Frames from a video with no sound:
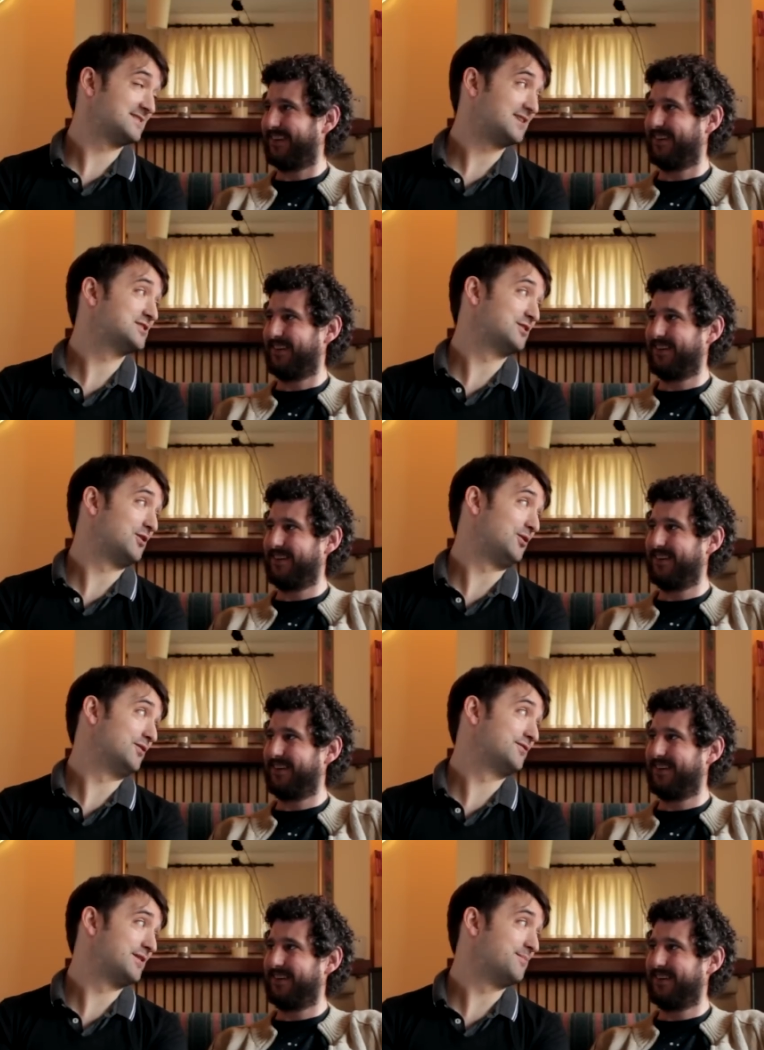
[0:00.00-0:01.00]
Speaker 1: it's actually
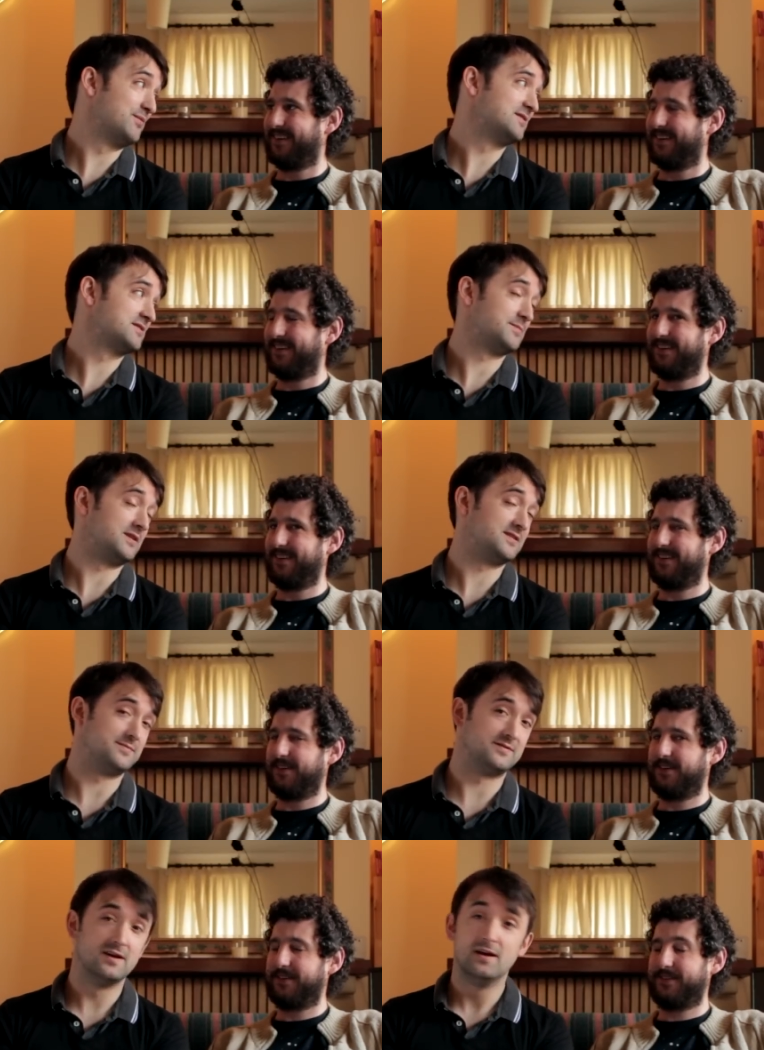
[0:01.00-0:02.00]
called temporal
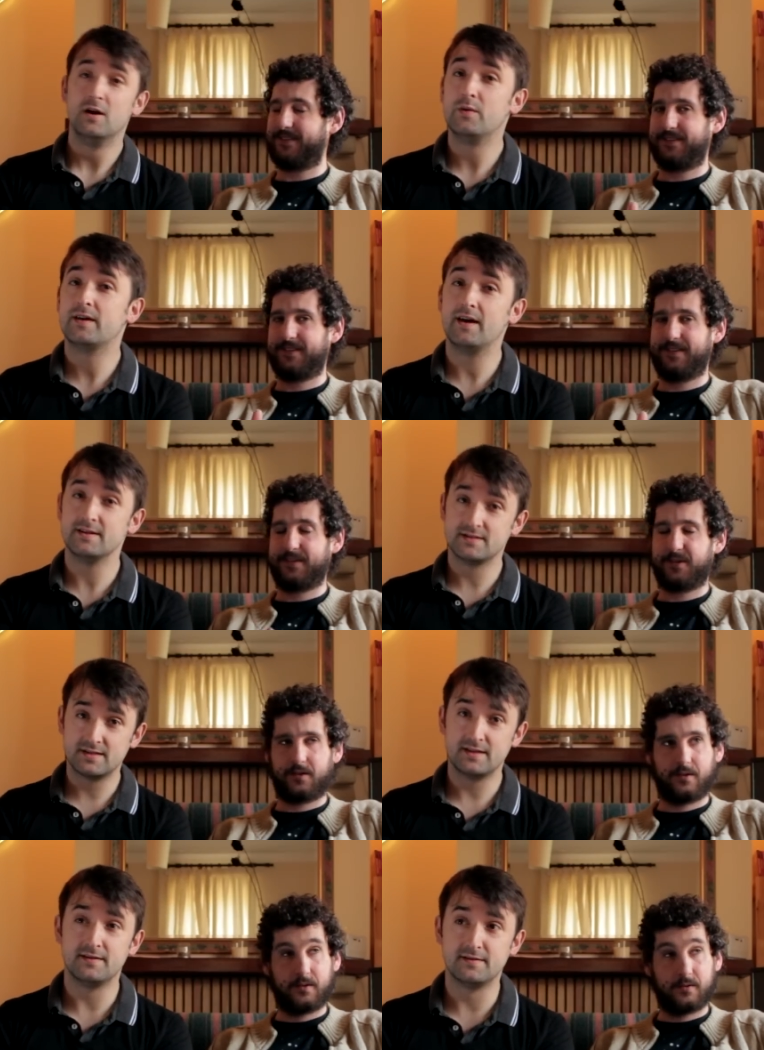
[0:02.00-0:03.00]
displacement. We can't
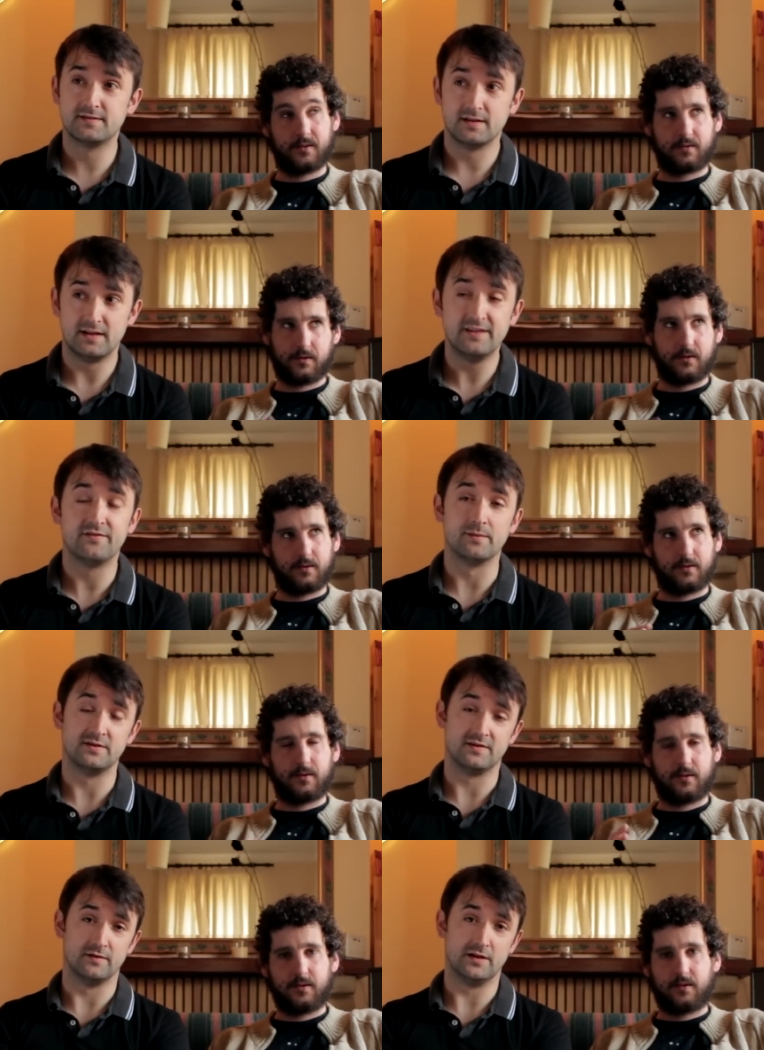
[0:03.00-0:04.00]
send living
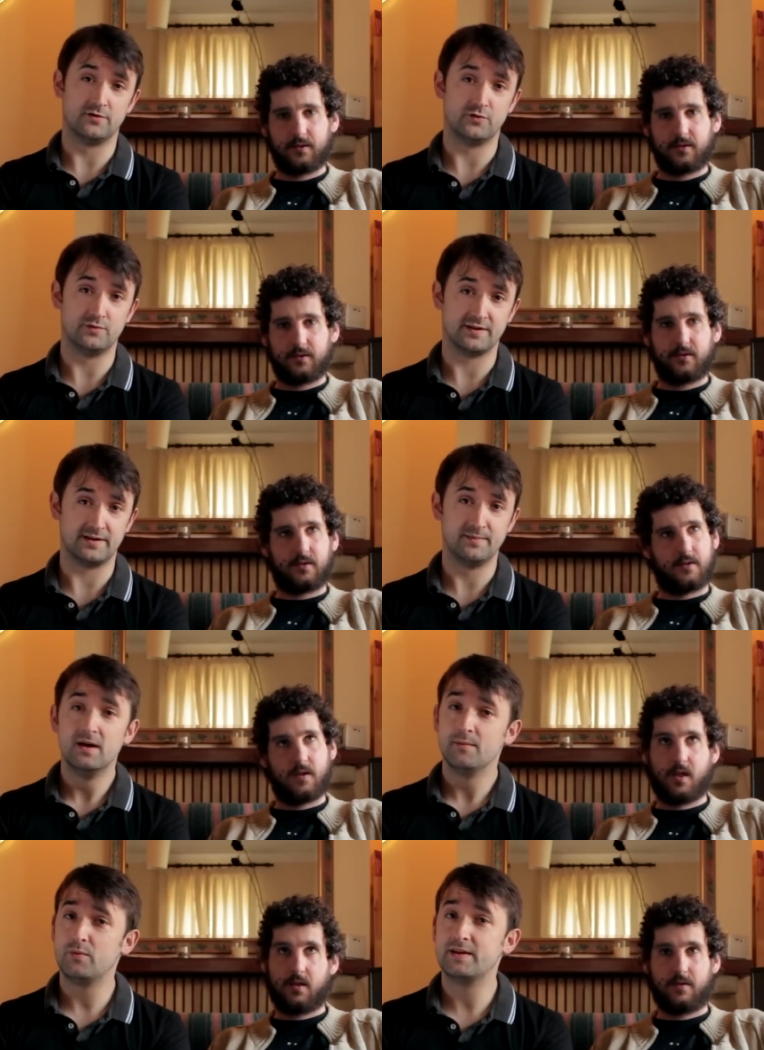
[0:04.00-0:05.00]
material through time,
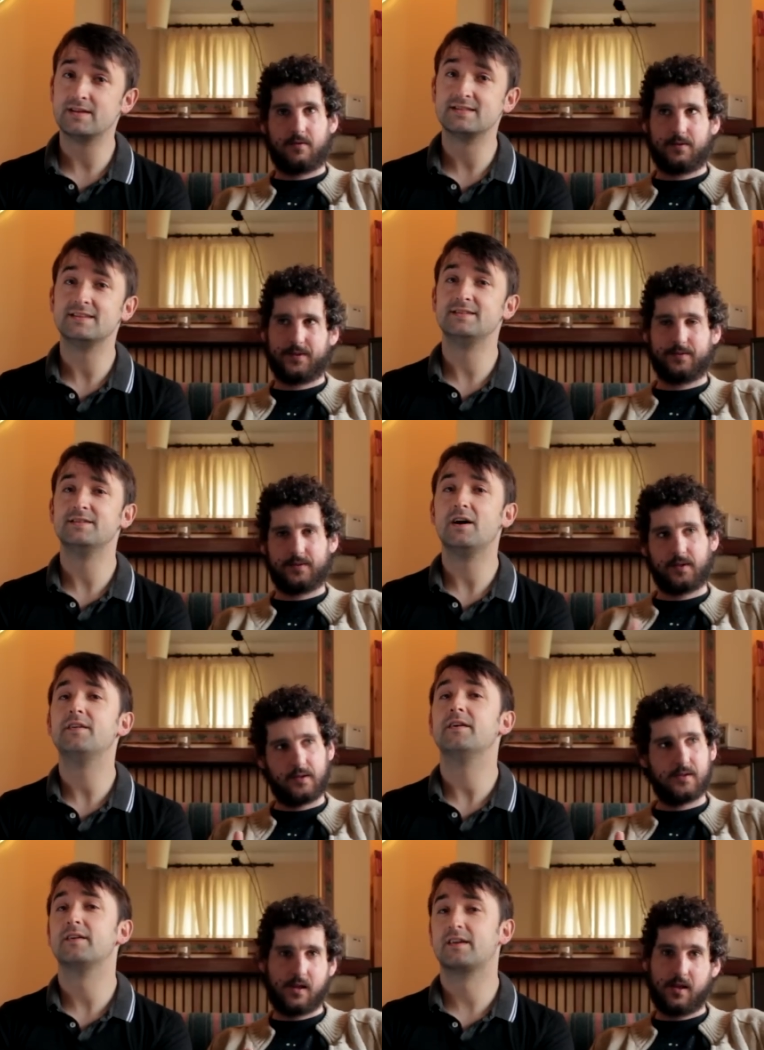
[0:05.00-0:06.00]
but we can send
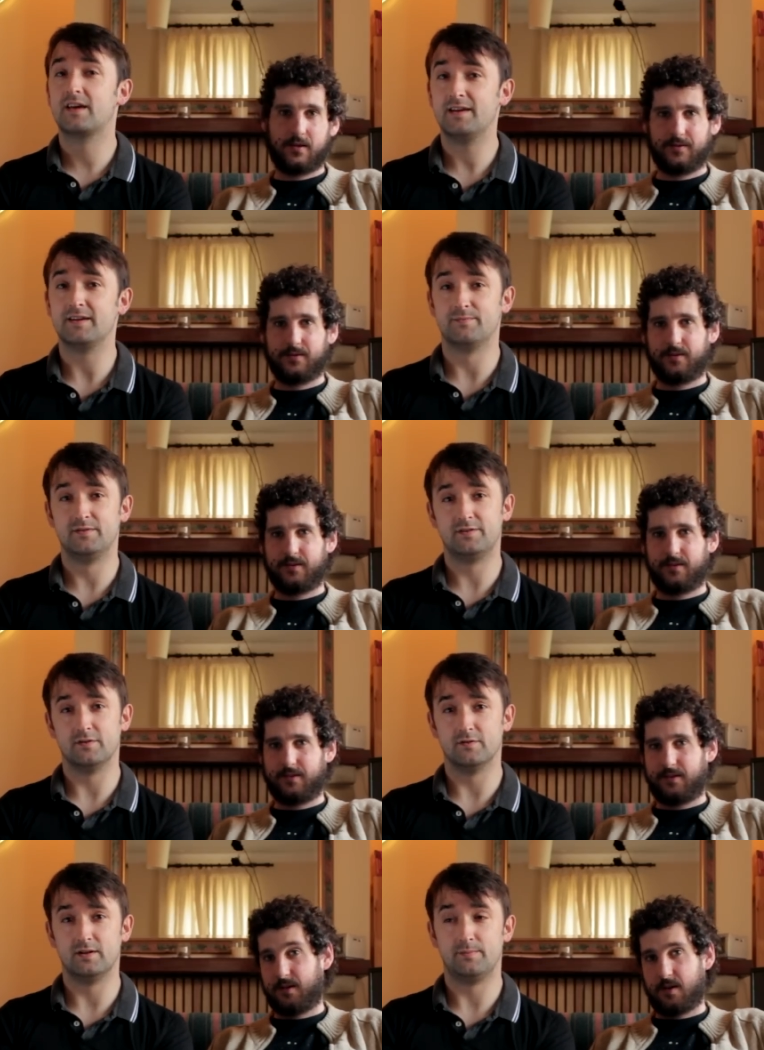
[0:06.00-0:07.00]
non organic
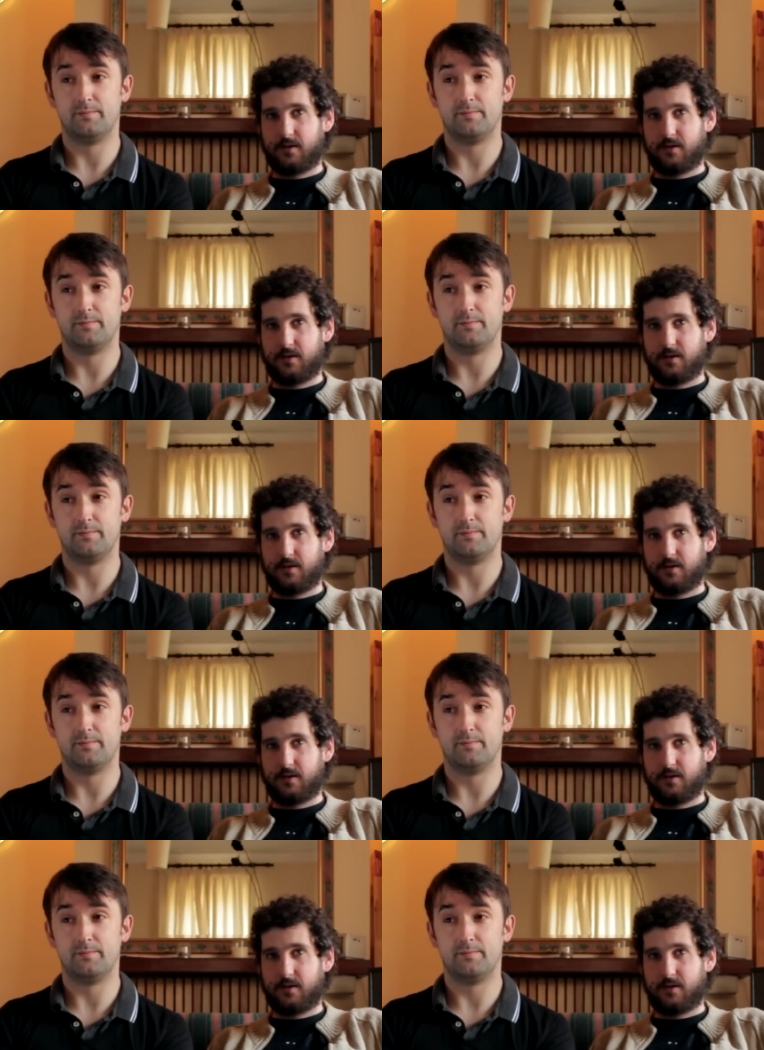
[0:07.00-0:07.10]
material